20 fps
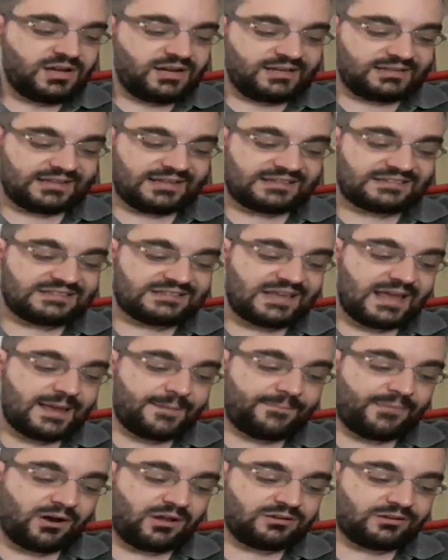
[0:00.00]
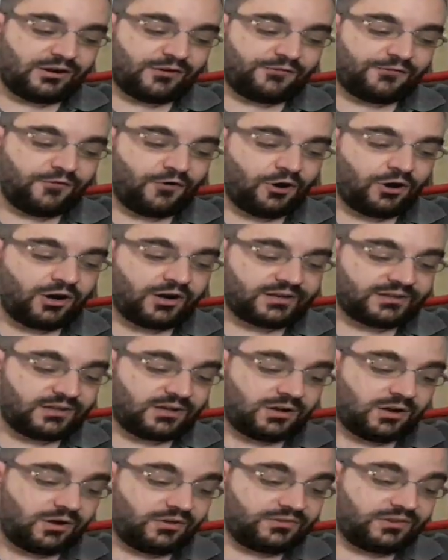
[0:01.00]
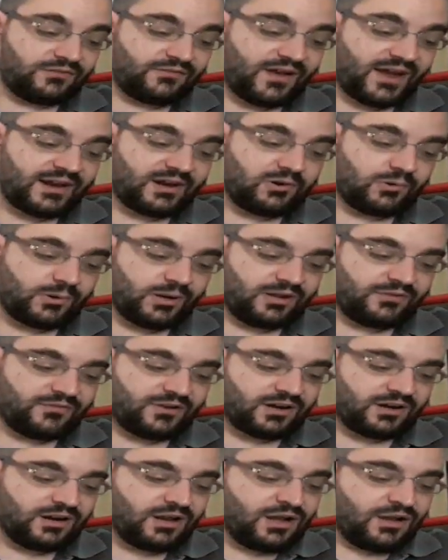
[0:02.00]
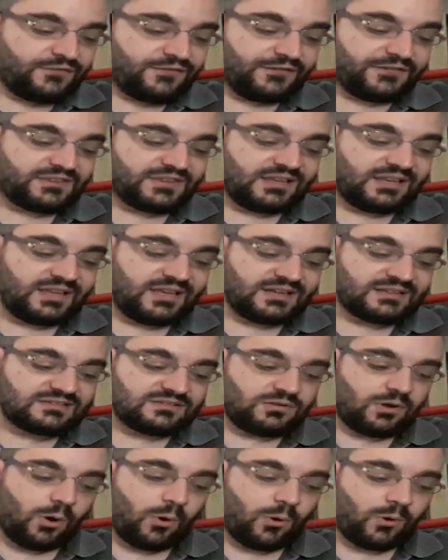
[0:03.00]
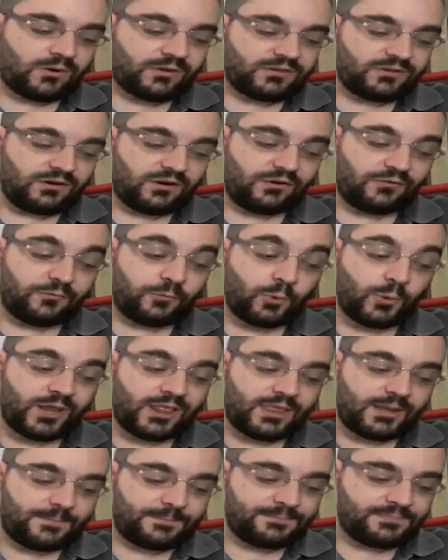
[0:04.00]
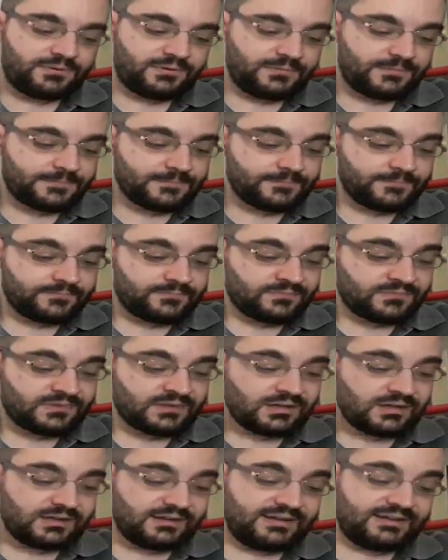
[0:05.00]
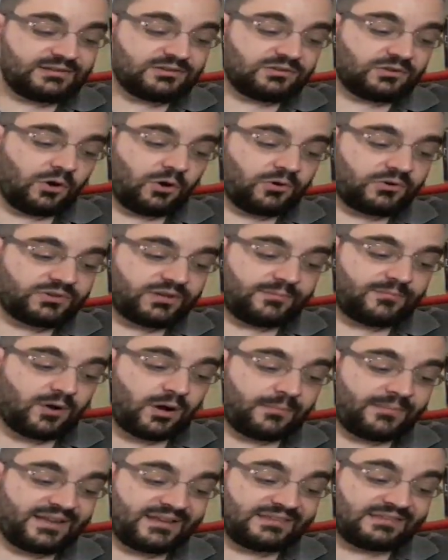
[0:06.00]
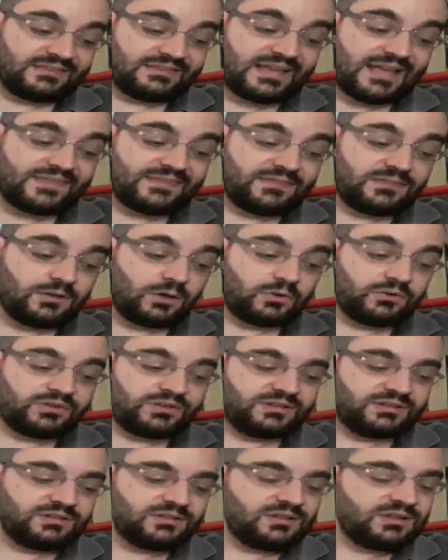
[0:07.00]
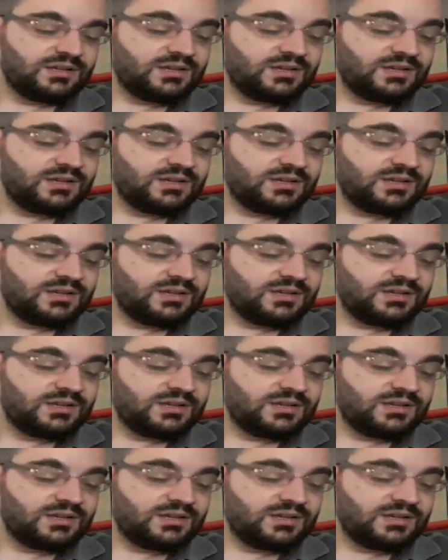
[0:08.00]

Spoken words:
Let us say Boulder Ford on the Vang River, 50 leagues north of Willip." Glid talked a moment, then nodded.